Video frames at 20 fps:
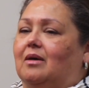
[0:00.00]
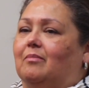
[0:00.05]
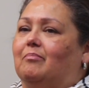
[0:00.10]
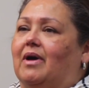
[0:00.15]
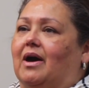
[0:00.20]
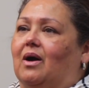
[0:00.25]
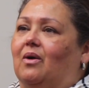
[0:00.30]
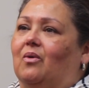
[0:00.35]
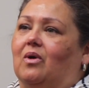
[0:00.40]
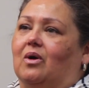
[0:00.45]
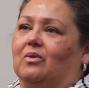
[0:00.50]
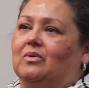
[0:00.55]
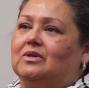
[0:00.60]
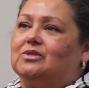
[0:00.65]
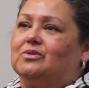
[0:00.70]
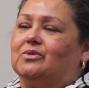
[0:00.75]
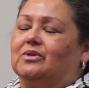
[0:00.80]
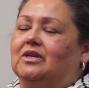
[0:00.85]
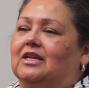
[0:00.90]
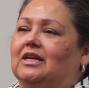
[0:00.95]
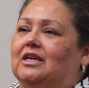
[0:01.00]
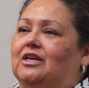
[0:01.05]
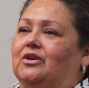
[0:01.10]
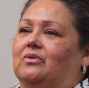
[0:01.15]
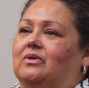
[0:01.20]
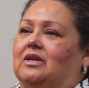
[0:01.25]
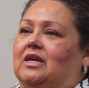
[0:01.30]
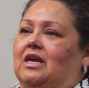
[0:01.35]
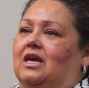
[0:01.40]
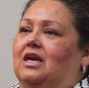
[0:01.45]
But what was really
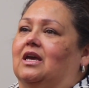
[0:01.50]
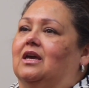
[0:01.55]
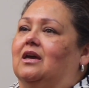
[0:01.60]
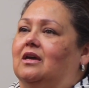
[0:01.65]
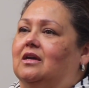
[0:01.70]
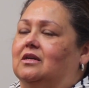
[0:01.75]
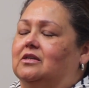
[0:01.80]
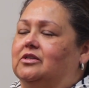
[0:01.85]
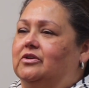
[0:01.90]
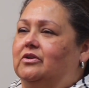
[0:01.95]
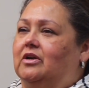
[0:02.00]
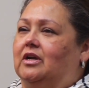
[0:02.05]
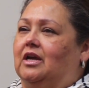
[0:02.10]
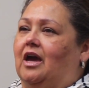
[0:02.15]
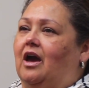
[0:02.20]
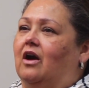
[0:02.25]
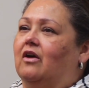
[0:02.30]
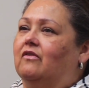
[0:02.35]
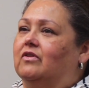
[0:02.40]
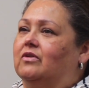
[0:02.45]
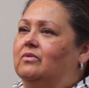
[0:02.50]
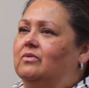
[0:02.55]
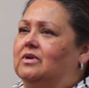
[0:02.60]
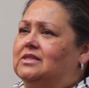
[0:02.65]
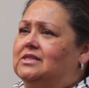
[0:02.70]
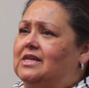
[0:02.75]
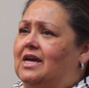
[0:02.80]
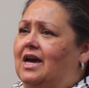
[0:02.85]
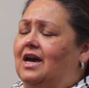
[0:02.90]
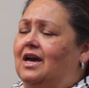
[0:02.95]
unique during COVID
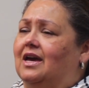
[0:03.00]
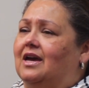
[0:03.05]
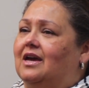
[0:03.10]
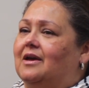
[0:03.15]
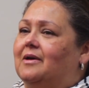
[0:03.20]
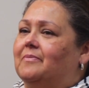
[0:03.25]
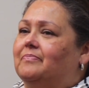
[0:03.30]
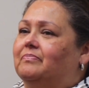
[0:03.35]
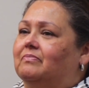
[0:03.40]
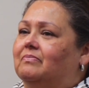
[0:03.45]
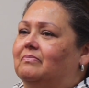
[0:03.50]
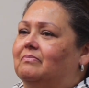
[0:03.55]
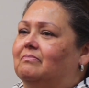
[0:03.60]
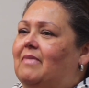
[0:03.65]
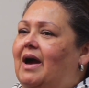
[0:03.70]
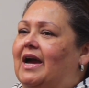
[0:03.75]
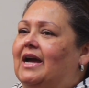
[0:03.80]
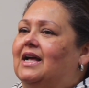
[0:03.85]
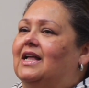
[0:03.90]
was that my